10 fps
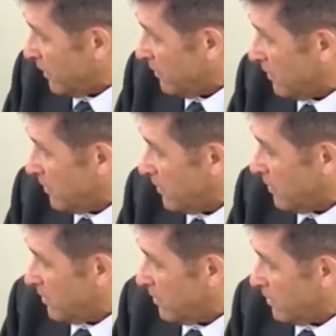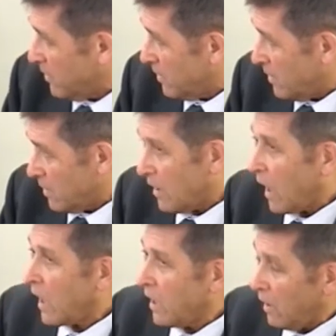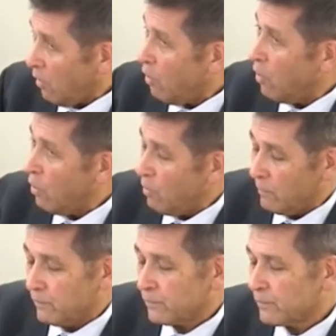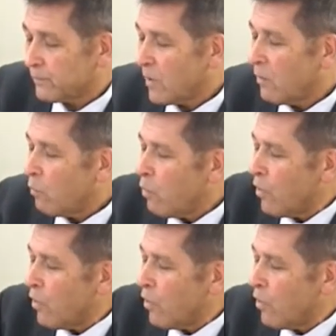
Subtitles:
really taking care of J.B. Pritzker, or is J.B. Pritzker taking care of Madigan?